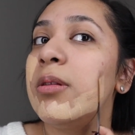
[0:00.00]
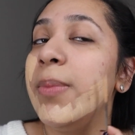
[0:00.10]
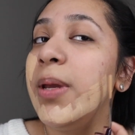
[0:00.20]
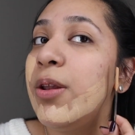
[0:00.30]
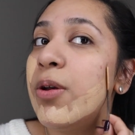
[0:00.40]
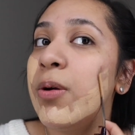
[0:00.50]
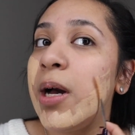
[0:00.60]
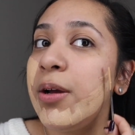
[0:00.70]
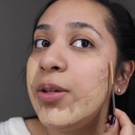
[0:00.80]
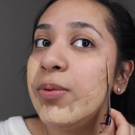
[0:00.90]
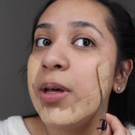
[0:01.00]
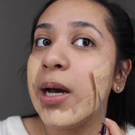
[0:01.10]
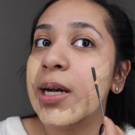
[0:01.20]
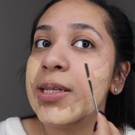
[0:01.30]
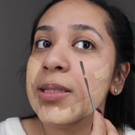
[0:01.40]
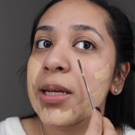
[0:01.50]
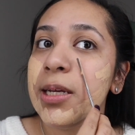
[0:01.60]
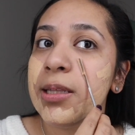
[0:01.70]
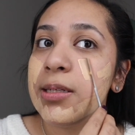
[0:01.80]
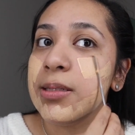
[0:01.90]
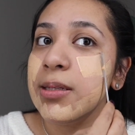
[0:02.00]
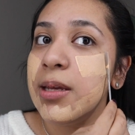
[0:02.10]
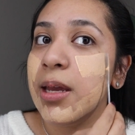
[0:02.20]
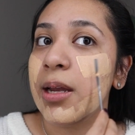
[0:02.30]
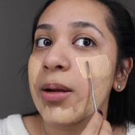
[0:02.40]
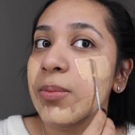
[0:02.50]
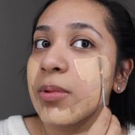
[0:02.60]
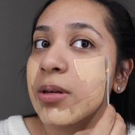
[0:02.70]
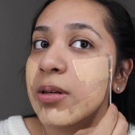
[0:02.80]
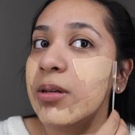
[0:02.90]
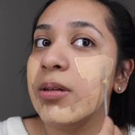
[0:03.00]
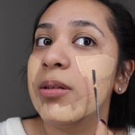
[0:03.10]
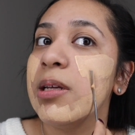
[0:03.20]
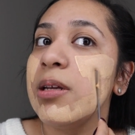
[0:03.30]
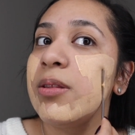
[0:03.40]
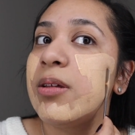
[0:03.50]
Let me know how you guys like this camera, like